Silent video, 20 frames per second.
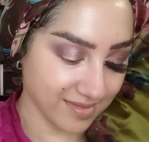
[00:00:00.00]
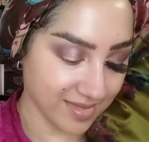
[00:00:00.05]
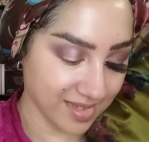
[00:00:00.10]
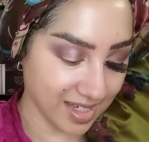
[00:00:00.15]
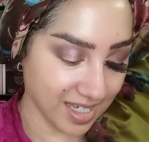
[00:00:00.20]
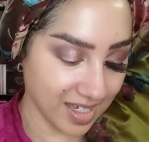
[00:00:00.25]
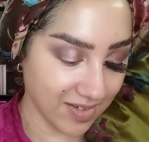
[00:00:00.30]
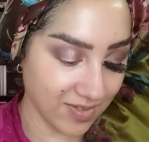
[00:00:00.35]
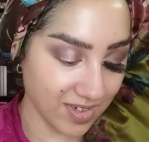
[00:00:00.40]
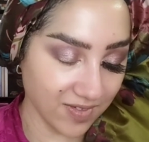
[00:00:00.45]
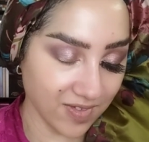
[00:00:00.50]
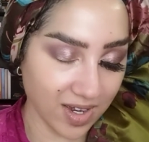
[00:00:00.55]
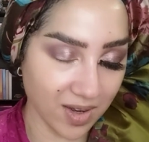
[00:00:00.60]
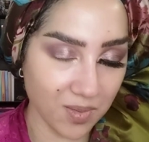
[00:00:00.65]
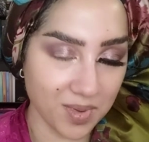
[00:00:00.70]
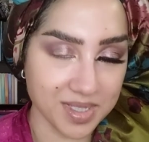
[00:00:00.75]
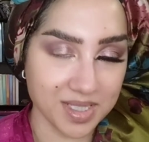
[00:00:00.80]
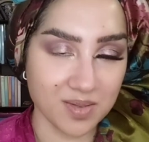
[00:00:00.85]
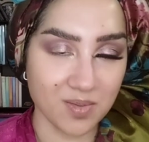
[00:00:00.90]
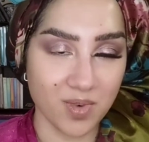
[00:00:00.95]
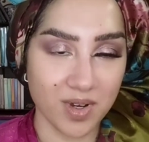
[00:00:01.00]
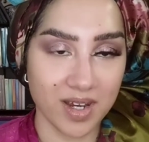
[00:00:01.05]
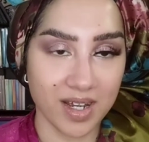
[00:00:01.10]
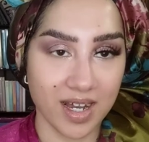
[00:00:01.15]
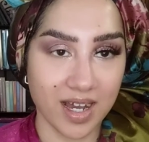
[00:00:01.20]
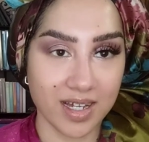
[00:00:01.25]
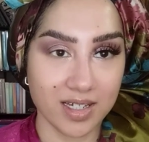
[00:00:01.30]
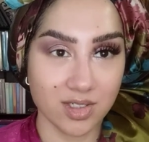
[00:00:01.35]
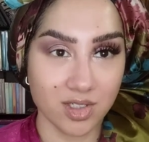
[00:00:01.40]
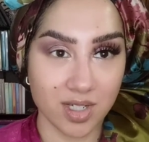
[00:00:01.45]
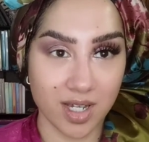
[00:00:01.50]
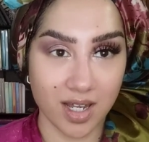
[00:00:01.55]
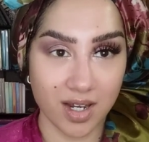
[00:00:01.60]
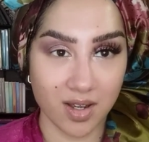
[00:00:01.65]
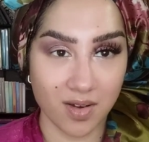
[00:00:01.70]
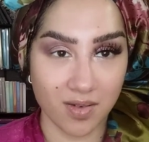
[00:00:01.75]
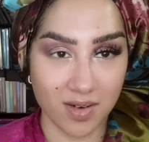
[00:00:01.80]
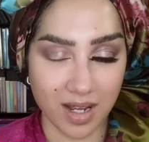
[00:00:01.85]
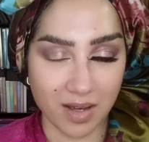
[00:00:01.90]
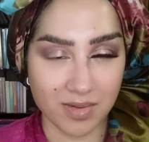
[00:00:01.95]
even if I wasn't wearing
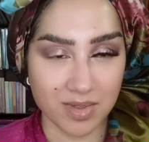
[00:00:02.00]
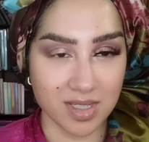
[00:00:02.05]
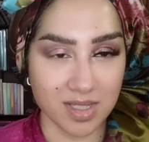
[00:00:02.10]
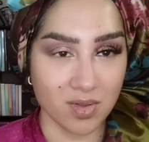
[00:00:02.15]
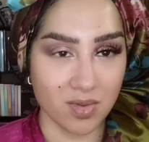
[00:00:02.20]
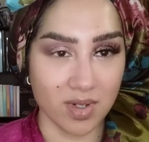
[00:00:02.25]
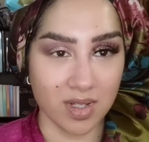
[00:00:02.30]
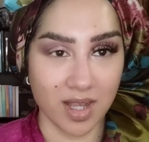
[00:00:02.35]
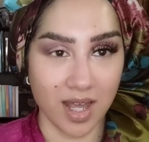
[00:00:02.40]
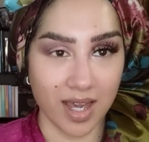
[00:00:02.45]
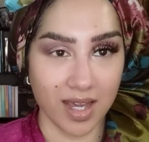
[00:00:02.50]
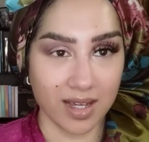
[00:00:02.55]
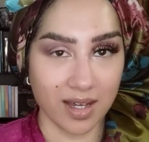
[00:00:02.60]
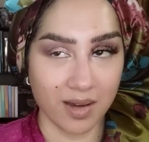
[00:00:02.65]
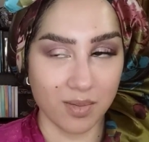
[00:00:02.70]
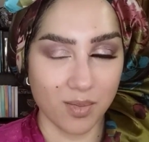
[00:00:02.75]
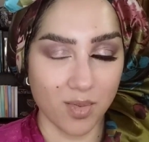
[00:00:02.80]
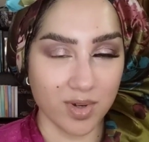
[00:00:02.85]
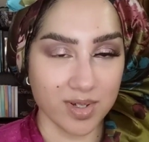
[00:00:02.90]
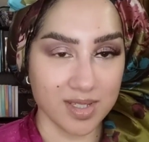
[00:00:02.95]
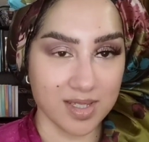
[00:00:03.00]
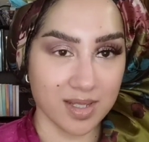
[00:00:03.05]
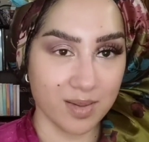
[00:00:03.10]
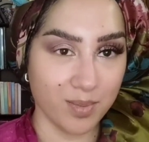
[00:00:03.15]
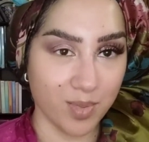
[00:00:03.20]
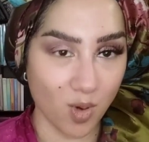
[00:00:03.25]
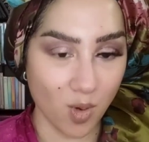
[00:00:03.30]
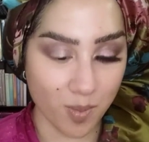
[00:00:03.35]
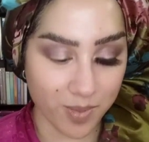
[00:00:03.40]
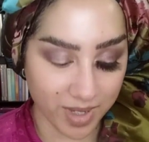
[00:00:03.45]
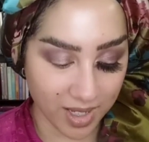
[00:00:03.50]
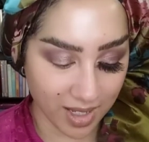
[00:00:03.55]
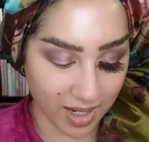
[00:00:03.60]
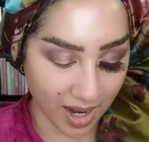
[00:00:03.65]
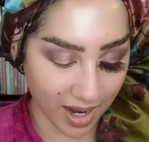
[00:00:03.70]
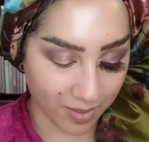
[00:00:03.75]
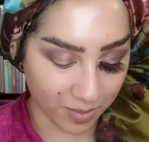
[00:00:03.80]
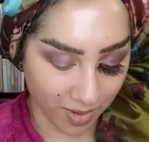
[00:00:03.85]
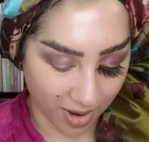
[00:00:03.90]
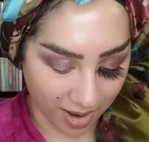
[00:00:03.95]
eyeshadow and I was doing like a more simple beat,
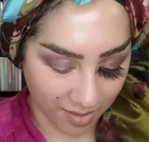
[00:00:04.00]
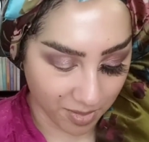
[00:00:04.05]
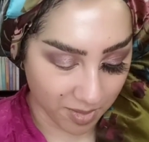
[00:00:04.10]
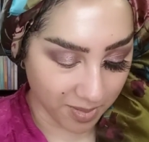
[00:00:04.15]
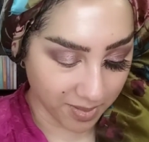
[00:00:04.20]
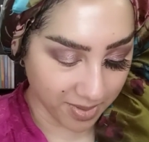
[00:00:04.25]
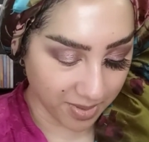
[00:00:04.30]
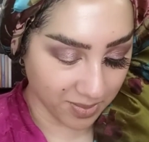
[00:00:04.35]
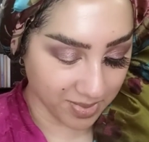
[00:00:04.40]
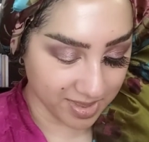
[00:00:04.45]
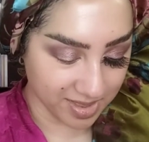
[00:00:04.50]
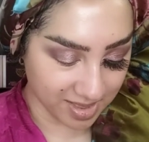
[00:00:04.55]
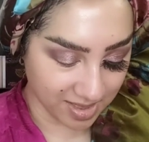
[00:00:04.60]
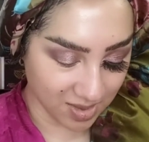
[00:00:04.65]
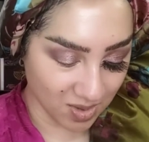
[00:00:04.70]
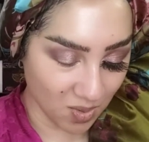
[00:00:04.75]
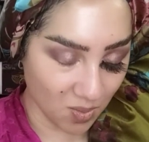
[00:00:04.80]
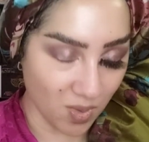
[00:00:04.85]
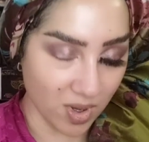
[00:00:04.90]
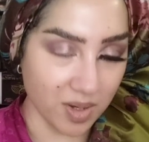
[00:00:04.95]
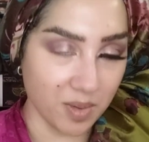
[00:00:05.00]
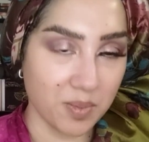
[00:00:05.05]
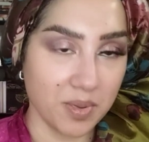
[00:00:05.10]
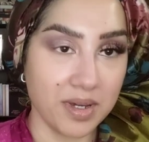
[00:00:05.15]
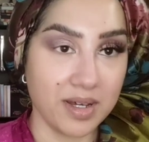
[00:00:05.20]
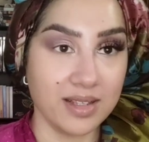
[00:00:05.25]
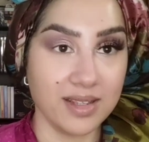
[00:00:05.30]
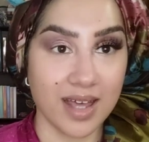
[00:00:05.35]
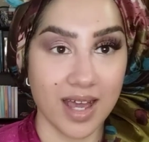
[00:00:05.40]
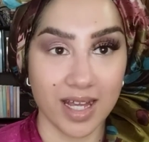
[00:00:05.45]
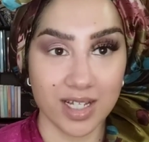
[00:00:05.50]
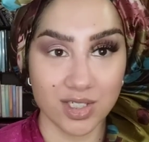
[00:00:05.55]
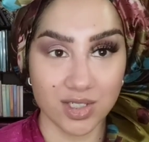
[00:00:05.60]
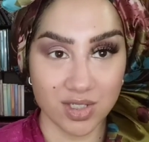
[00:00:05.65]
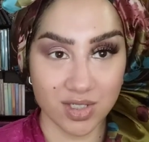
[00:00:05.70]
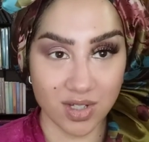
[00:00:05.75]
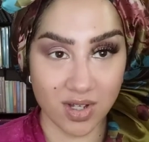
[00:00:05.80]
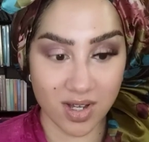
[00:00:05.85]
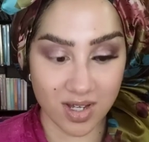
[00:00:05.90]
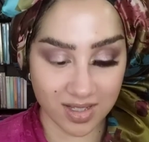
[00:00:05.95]
I probably would still want to put lashes
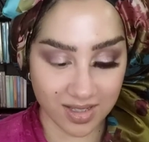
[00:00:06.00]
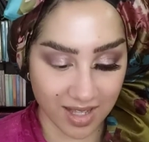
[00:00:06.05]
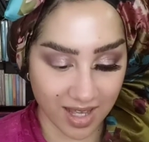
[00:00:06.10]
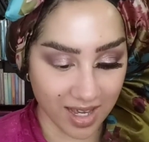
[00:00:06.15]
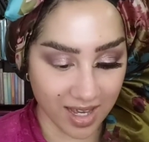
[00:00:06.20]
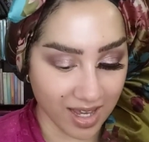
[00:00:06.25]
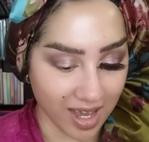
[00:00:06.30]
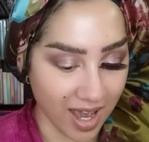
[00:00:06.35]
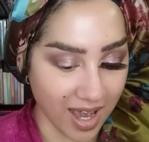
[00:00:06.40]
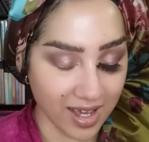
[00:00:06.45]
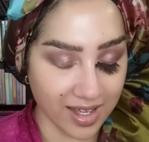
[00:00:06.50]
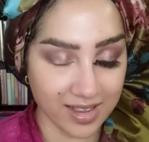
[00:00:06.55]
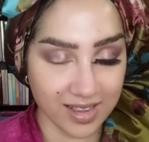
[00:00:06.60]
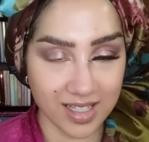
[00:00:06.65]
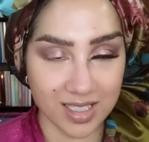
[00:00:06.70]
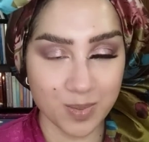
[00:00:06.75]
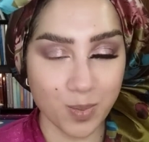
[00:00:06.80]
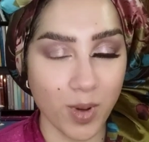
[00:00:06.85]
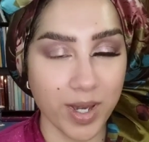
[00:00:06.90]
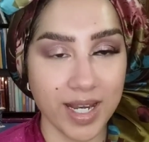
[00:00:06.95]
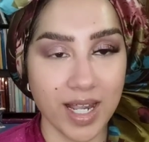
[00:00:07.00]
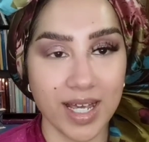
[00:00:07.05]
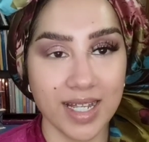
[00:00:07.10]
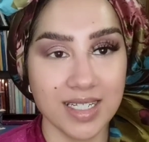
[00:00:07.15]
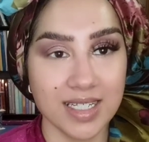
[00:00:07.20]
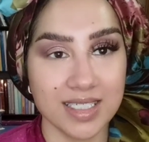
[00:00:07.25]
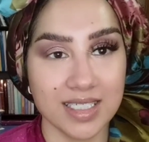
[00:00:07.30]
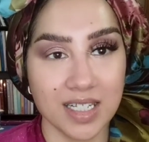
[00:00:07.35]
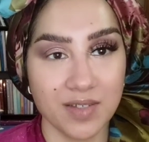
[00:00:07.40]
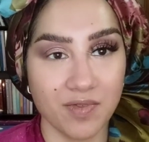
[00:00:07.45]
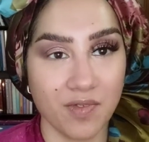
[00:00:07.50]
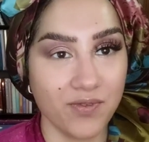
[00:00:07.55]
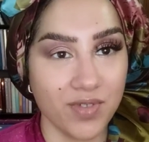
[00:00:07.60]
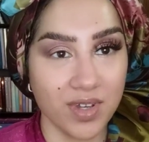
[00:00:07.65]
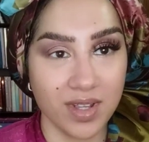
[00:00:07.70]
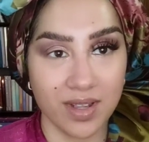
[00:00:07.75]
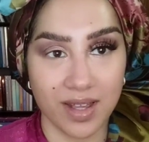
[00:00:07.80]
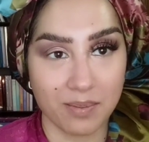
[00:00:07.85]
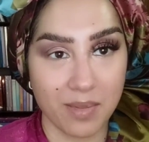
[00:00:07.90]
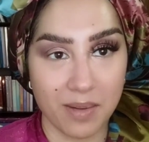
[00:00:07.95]
on. Like, at this point, it doesn't even feel
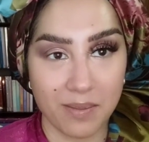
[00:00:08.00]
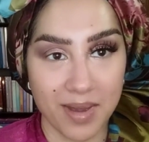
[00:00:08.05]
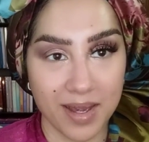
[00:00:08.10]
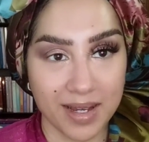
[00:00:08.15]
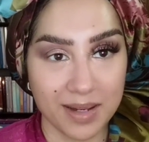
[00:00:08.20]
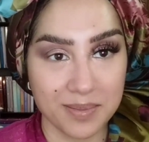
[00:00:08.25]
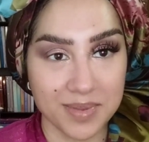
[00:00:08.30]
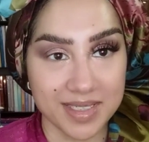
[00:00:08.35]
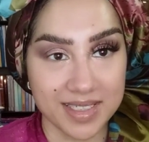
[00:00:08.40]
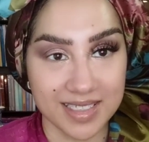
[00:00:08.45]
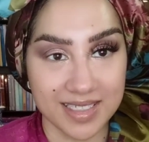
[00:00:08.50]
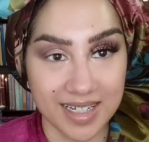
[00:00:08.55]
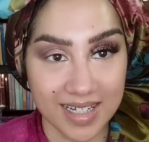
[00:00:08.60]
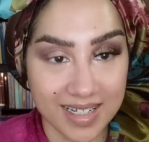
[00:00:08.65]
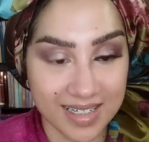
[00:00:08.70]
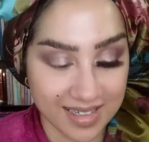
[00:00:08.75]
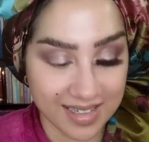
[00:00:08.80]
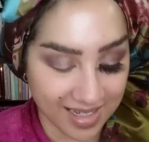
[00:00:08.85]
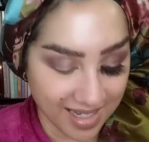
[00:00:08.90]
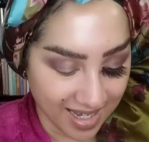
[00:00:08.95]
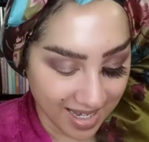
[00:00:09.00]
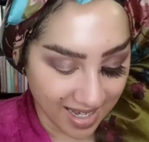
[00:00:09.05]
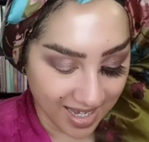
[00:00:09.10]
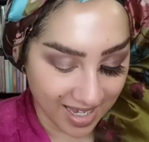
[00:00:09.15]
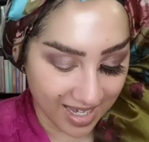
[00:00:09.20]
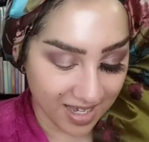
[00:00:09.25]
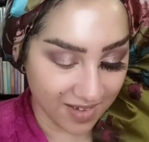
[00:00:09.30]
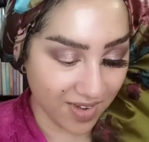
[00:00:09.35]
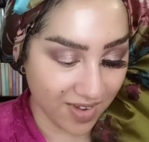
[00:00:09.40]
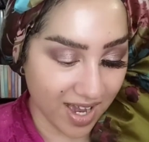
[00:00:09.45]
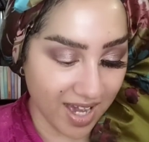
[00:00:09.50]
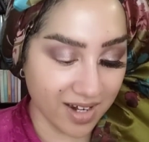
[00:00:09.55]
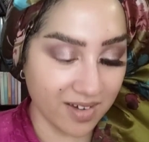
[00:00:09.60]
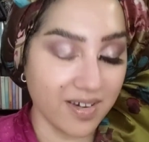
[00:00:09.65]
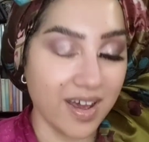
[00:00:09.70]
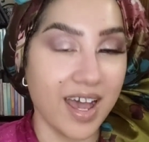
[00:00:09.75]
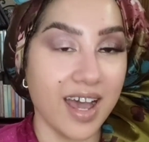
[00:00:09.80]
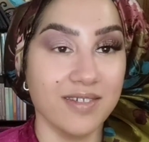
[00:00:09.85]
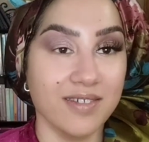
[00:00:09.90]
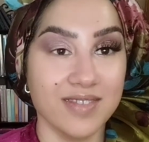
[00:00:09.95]
like my makeup is done if I don't
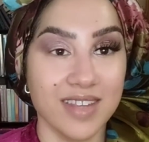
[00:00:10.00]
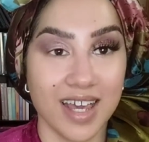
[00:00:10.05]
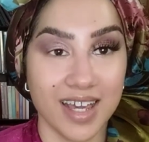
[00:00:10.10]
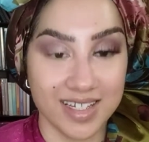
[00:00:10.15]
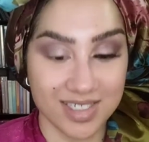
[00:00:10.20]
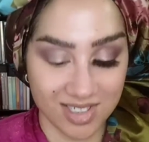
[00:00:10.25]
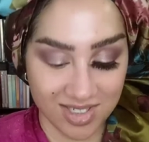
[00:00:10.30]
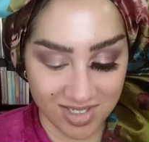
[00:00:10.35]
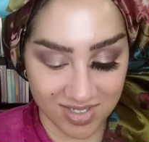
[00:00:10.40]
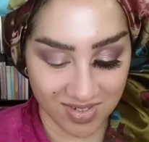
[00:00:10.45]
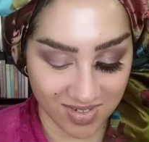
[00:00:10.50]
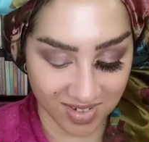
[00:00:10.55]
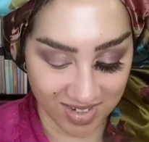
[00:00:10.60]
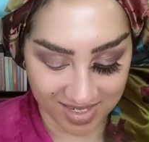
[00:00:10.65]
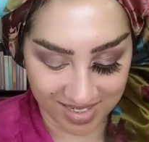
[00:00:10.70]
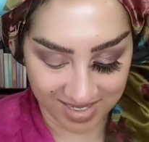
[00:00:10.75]
have lashes on.